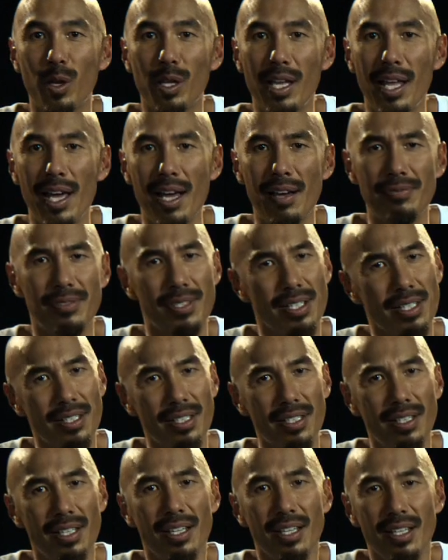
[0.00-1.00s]
who are left,
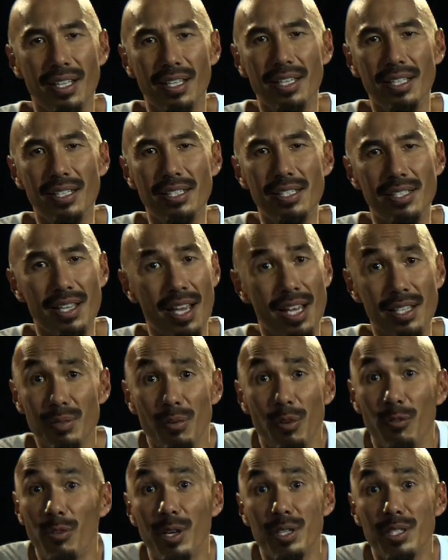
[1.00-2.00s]
and he just
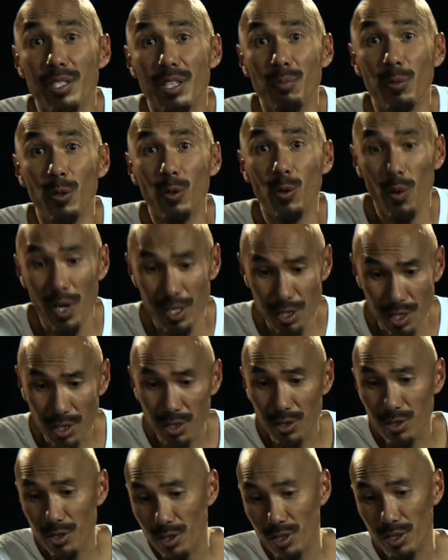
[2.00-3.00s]
asks them a very simple
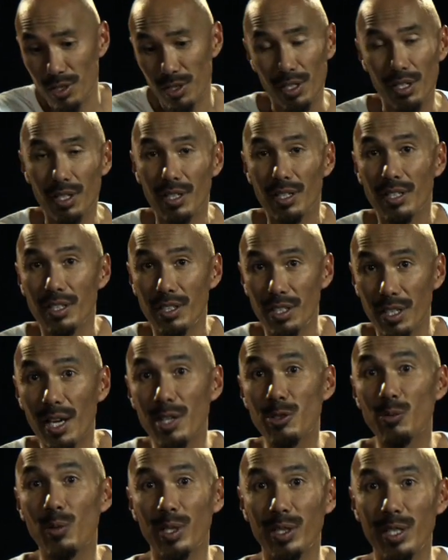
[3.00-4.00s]
question. He goes,
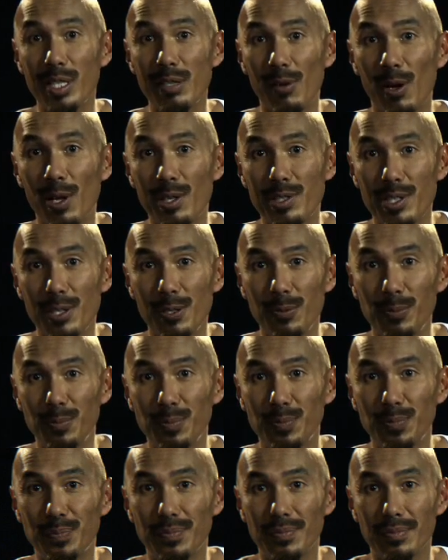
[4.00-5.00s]
you guys want to leave also?
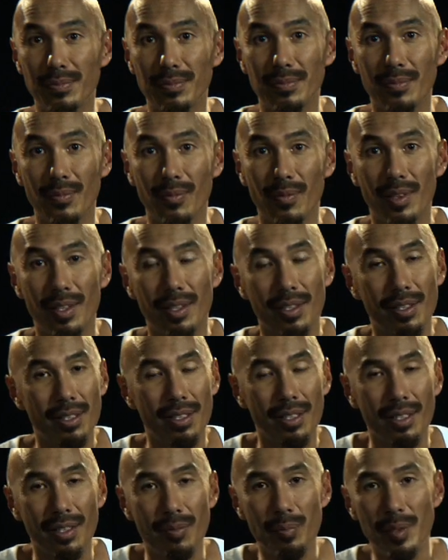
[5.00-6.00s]

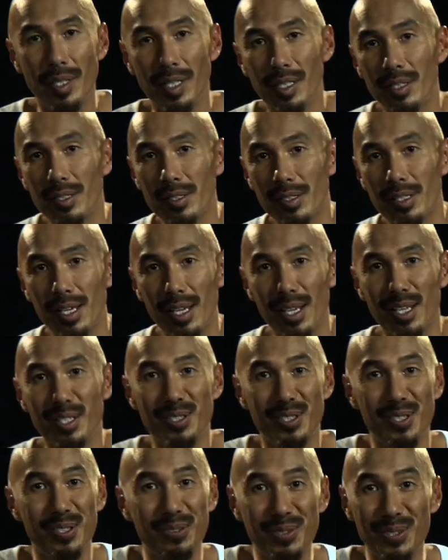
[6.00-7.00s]
And Peter's
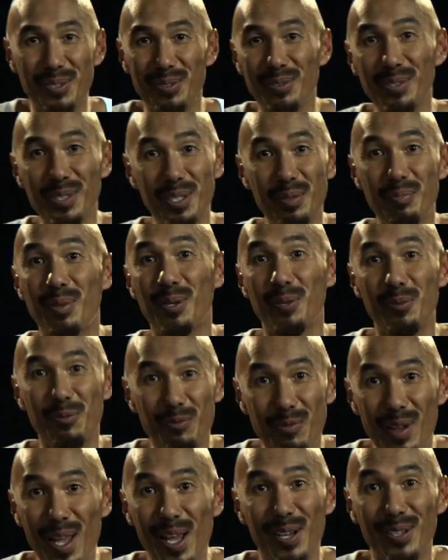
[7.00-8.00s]
answer was really
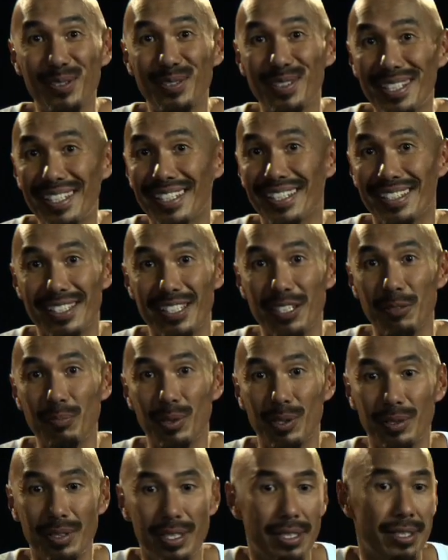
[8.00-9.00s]
profound and yet
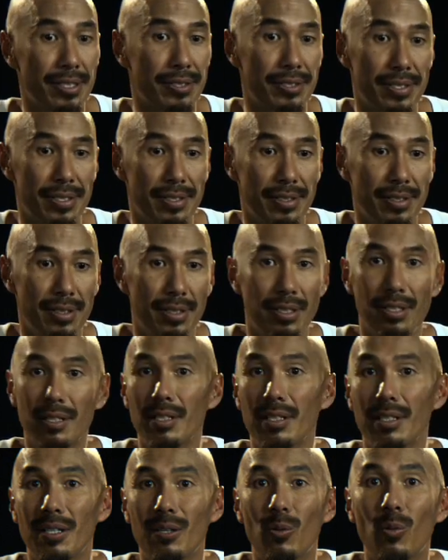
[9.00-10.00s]
simple. He goes,
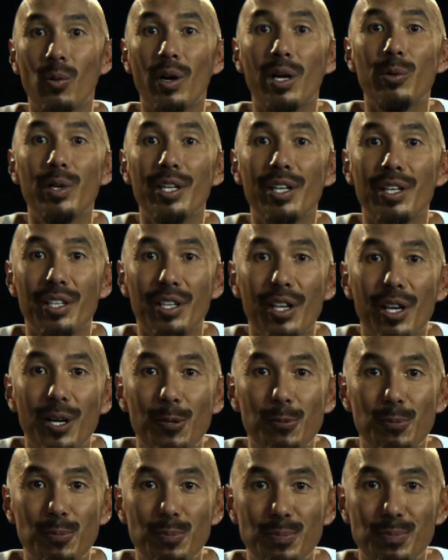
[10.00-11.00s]
where are we going to
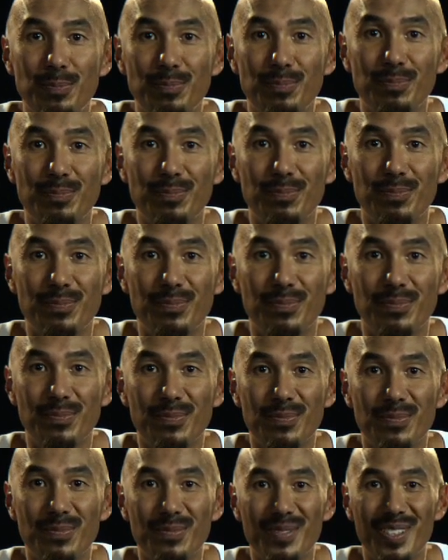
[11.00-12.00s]
go?
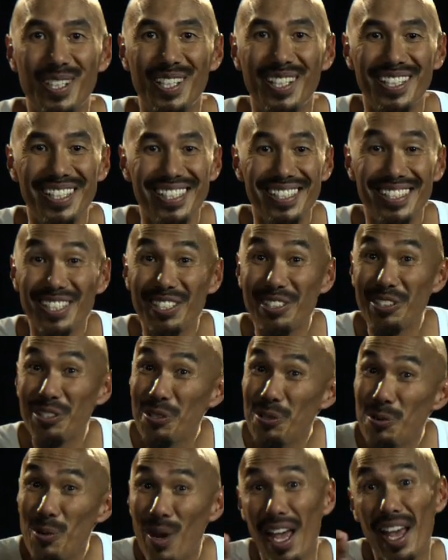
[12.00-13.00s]
And he
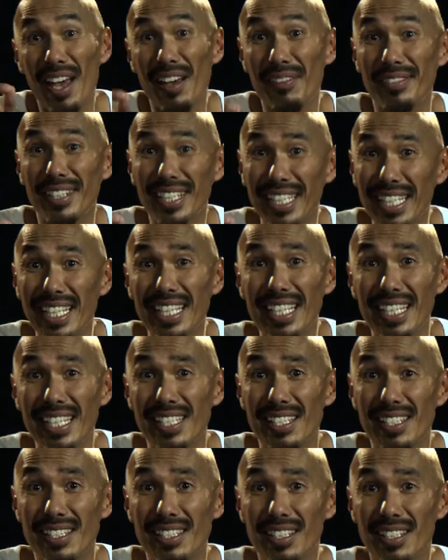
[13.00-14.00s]
says, you have the
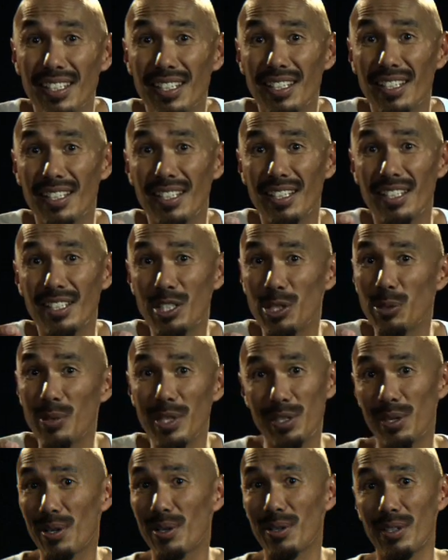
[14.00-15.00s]
keys
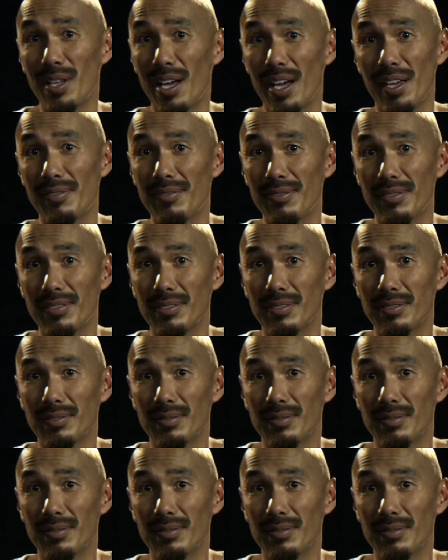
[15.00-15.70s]
to eternal life.